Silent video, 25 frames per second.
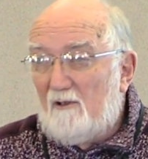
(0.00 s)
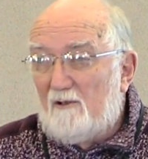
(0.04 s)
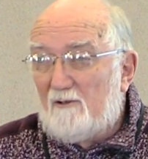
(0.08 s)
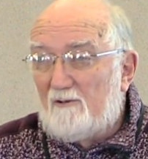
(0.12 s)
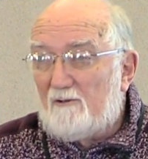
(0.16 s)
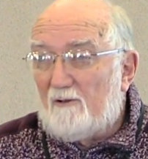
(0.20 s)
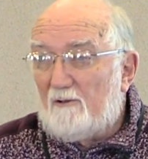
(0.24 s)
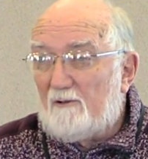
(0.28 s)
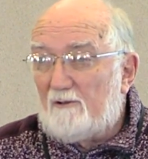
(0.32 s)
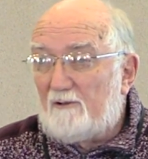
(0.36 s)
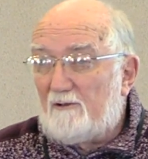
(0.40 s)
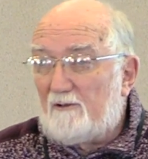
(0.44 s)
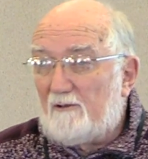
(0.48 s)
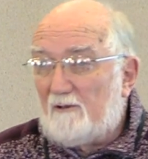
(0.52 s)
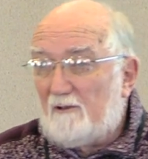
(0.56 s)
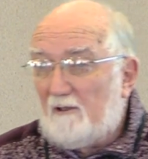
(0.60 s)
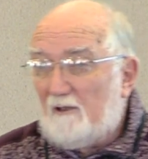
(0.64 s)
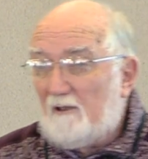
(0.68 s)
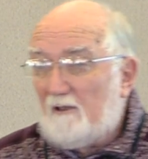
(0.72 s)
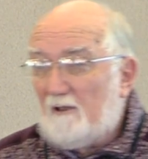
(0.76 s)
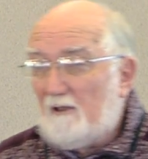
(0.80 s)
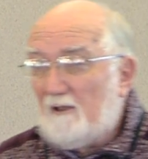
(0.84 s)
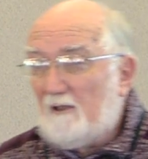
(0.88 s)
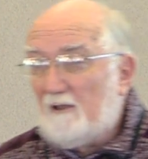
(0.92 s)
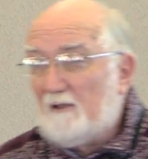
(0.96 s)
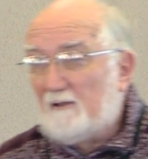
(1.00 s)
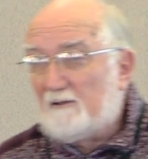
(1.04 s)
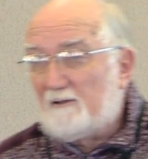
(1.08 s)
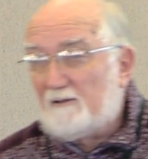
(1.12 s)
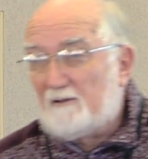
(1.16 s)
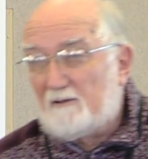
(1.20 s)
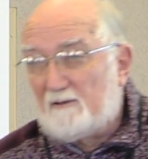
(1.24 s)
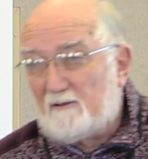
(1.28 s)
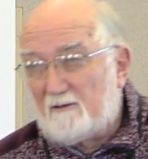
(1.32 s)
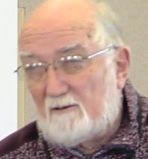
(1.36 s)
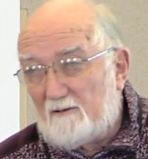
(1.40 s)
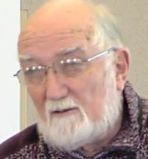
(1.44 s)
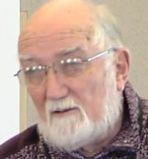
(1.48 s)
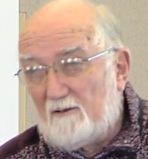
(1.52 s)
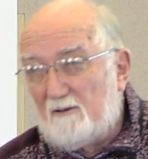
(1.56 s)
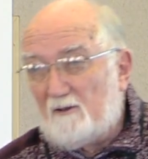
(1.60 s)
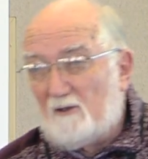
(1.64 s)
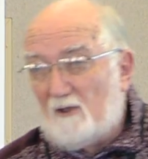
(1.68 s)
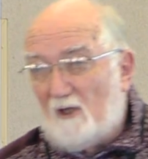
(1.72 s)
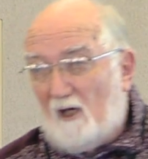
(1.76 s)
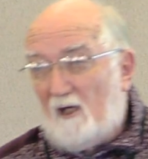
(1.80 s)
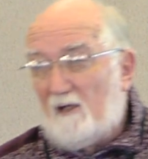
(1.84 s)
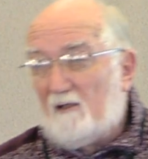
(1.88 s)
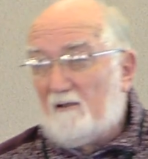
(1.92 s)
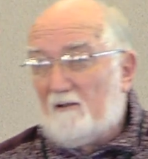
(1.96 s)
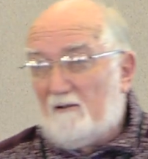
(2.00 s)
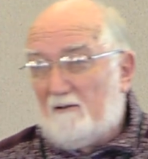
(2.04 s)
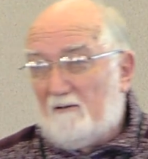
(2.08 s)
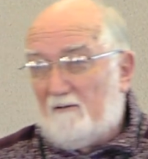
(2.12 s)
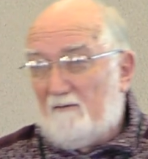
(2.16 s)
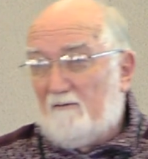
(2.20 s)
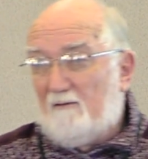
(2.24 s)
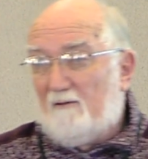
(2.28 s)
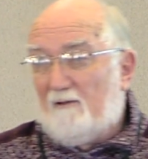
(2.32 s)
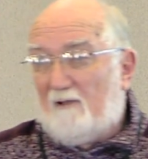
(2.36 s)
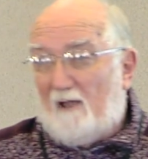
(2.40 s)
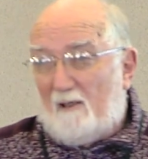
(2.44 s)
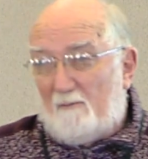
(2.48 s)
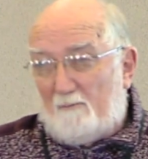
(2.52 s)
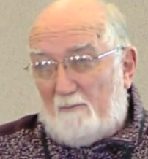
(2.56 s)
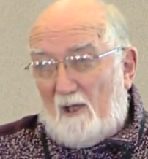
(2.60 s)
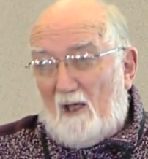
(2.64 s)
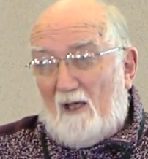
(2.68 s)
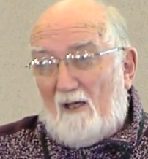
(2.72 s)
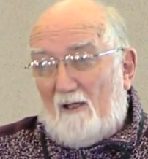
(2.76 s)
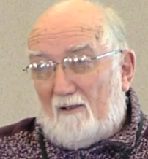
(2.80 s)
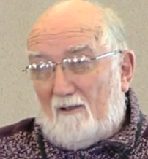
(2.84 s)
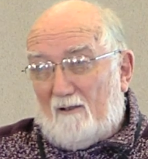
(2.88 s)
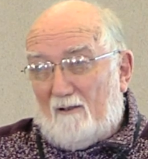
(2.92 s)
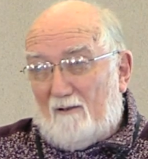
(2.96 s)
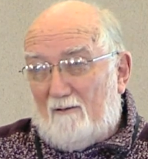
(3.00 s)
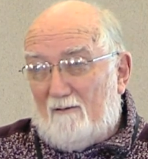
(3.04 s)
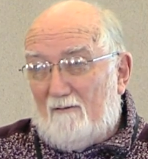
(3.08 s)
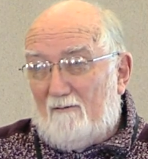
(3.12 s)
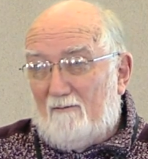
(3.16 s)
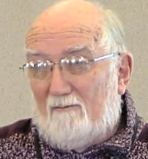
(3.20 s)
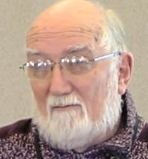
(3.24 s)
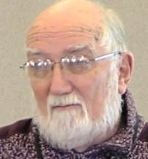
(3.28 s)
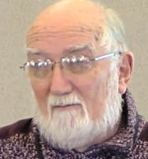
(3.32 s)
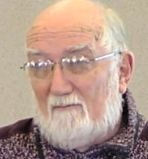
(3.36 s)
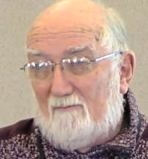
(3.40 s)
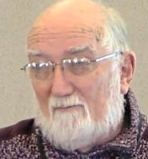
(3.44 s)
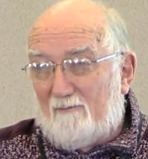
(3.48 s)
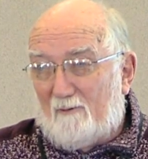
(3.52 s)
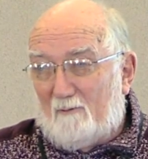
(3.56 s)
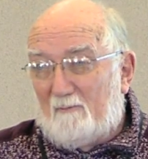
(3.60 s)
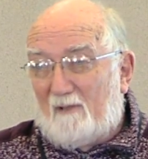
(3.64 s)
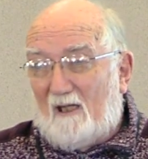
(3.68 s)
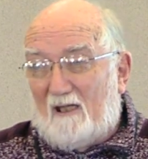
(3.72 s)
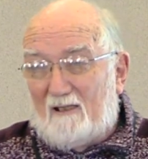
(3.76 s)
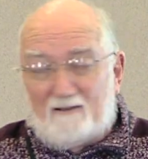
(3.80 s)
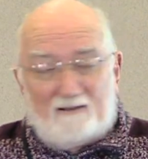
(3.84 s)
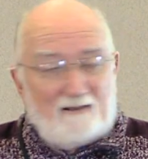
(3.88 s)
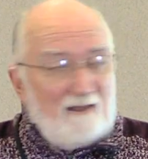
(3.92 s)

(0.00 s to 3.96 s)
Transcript: So it's not that bad from that